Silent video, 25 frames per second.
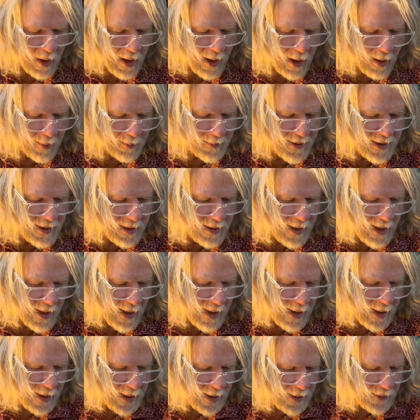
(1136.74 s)
I'll be
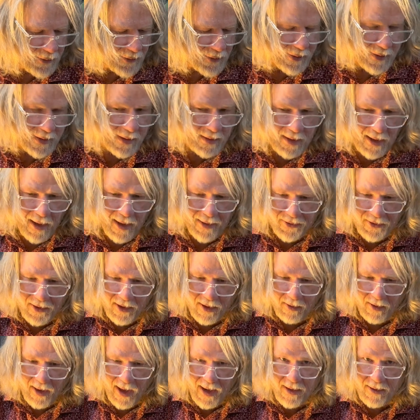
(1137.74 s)
doing, I think, a
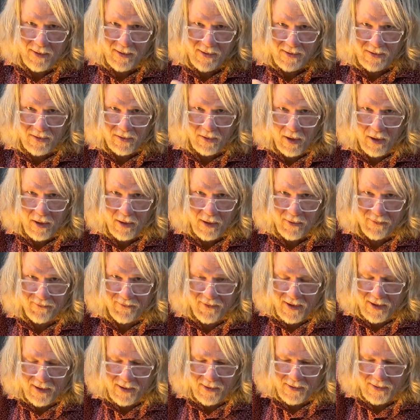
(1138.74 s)
lot of these longer
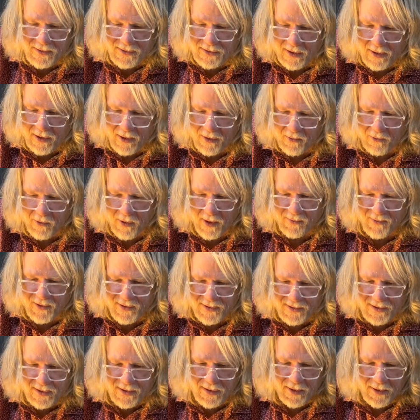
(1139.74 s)
videos where I'm
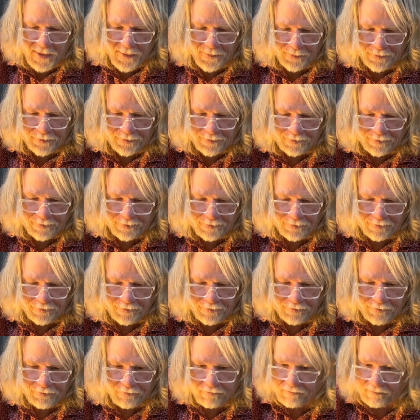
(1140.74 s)
just
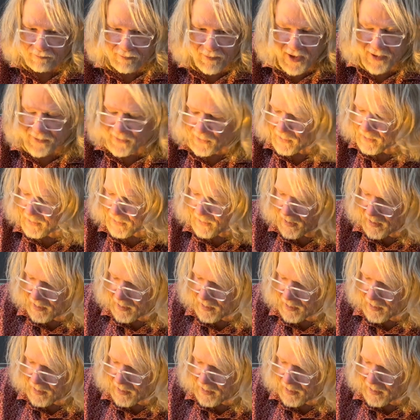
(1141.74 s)
tasting the tea